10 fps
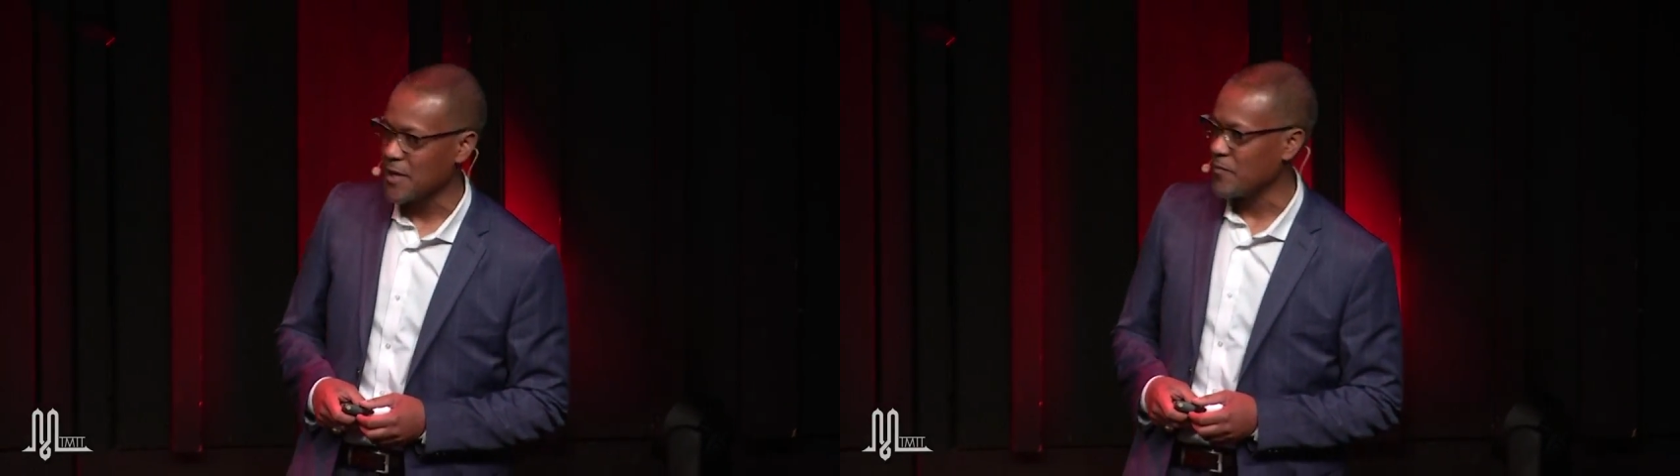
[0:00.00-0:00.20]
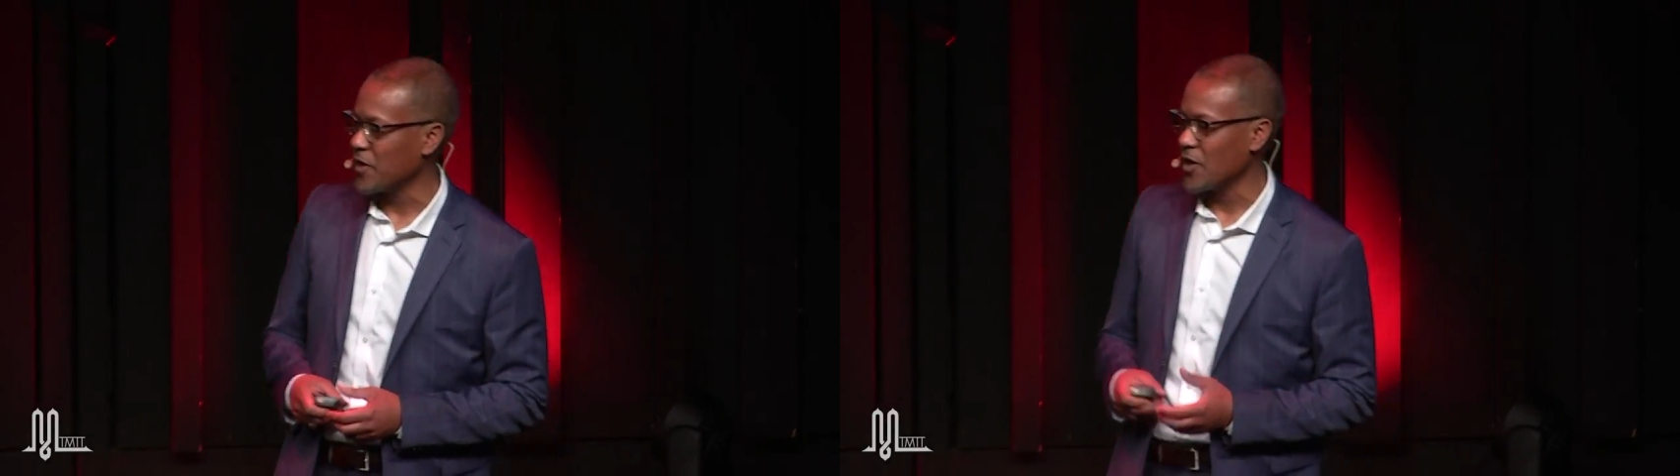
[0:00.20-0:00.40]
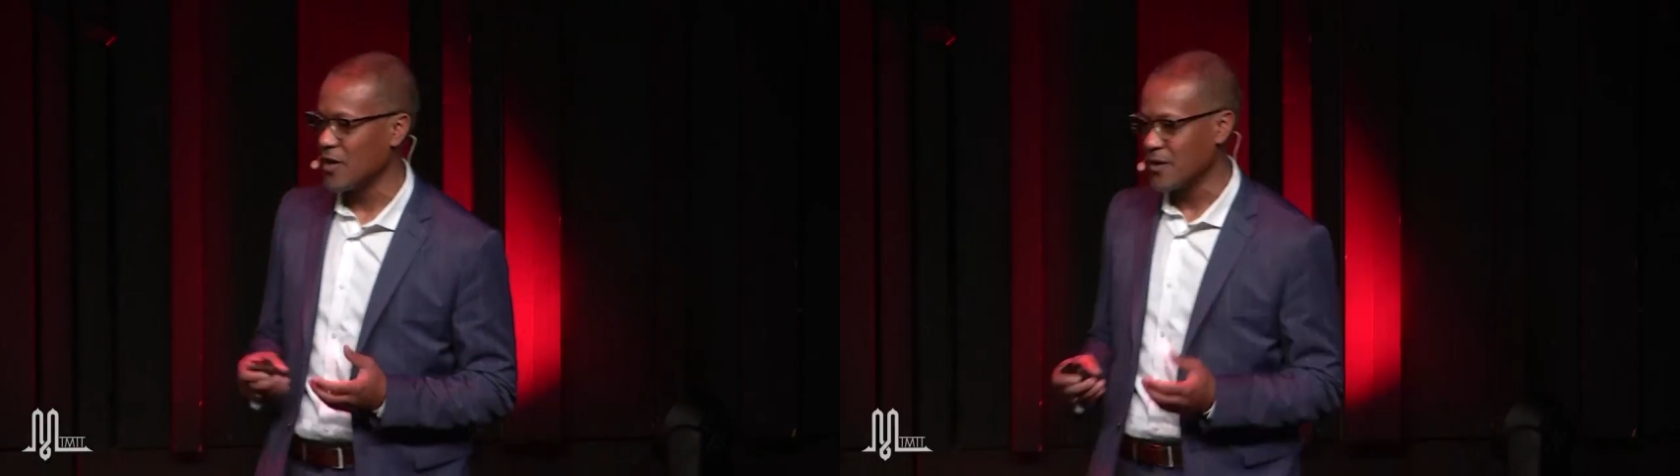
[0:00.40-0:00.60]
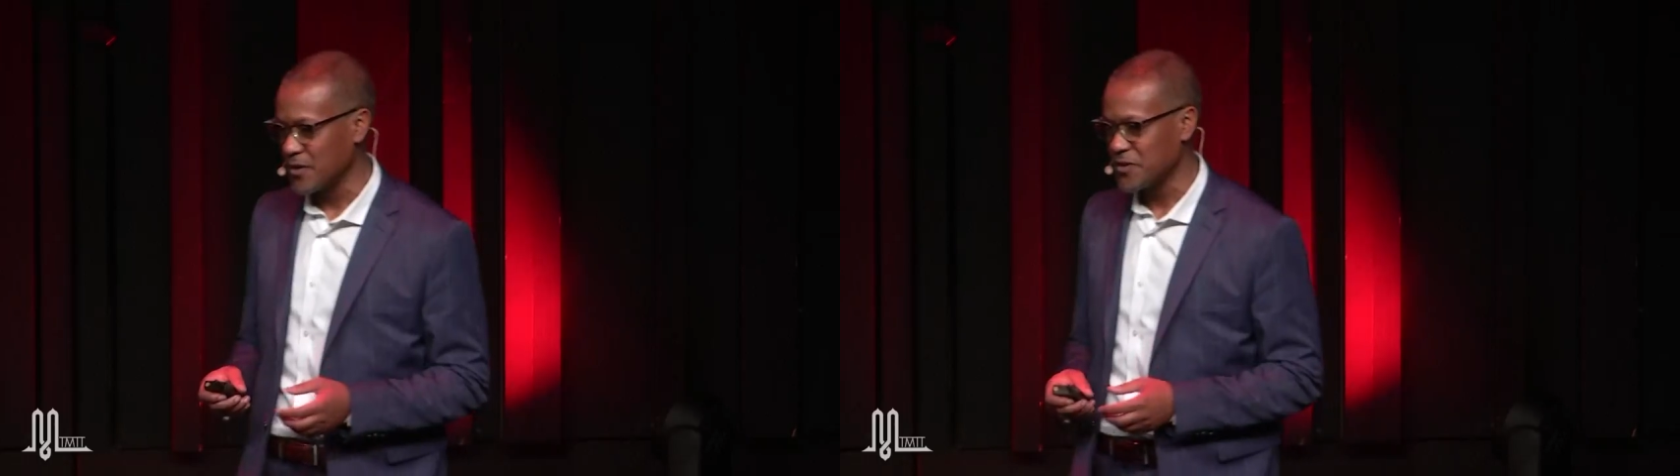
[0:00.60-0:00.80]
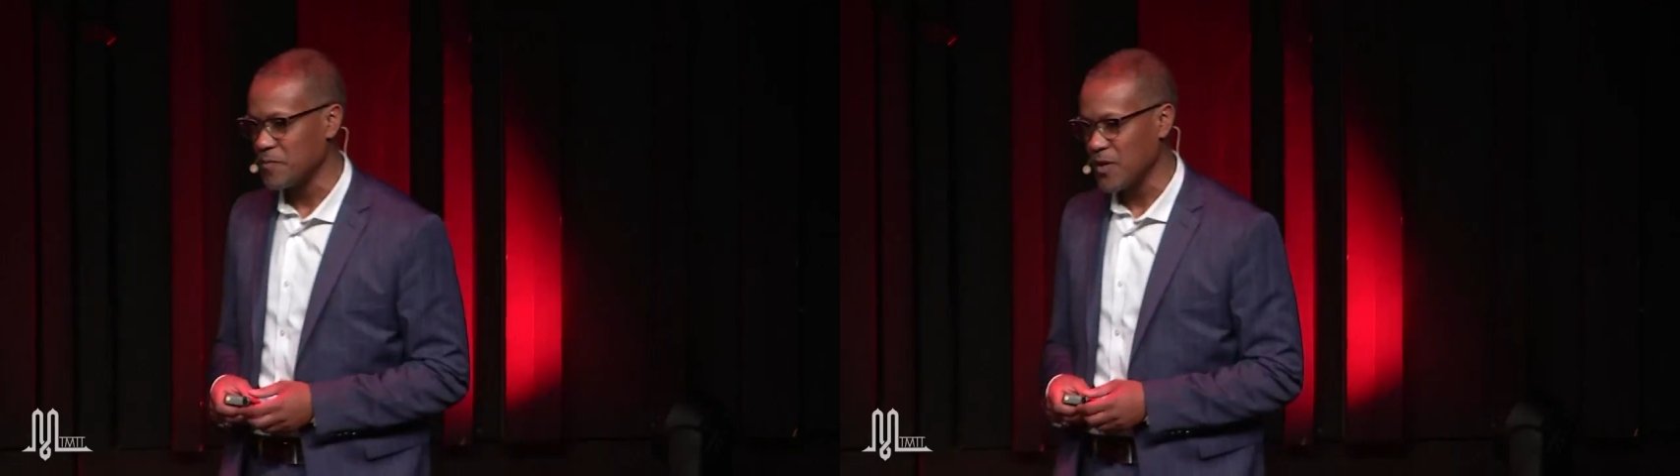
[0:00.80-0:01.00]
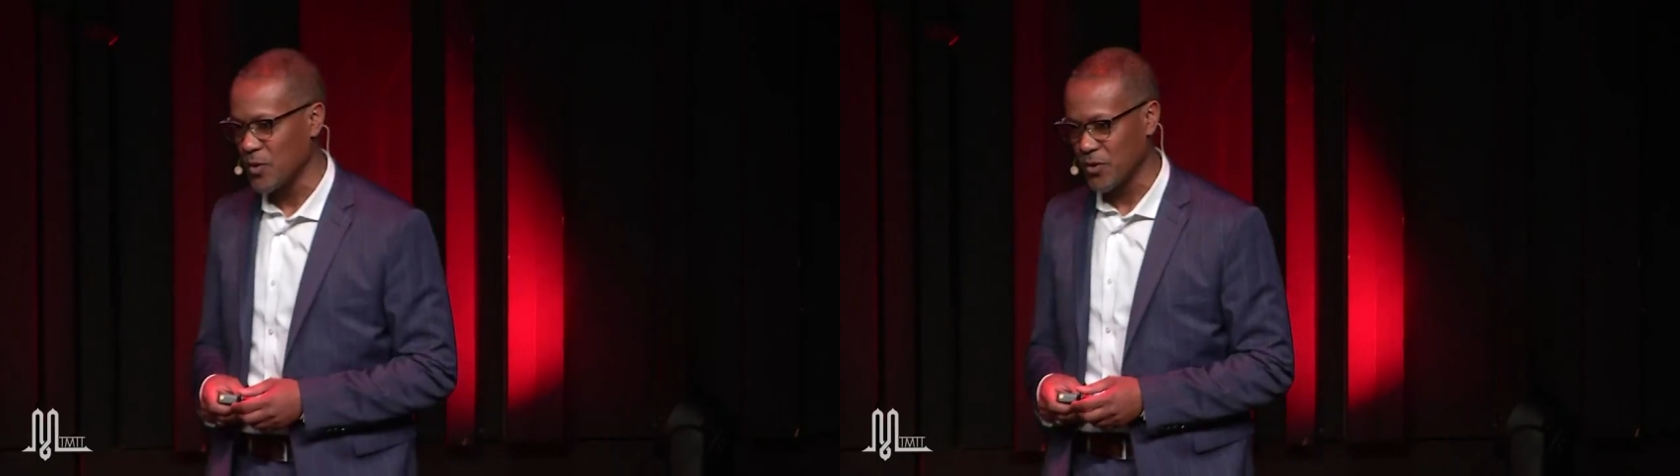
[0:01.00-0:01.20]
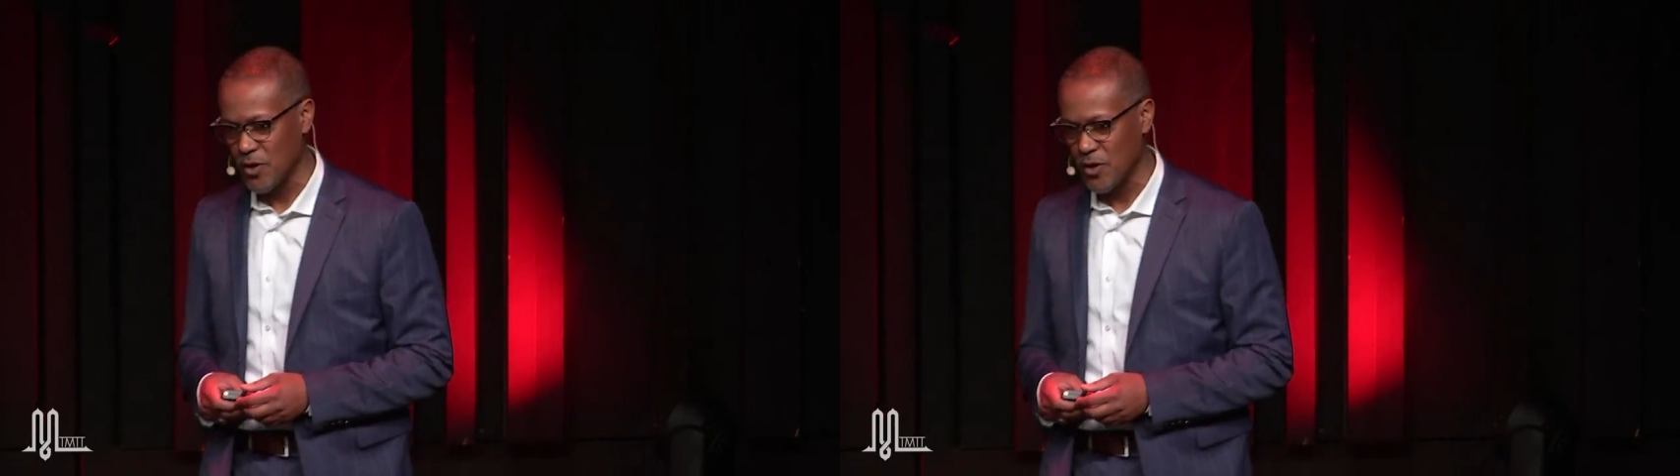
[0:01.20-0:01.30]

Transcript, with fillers: I'm very honored to be with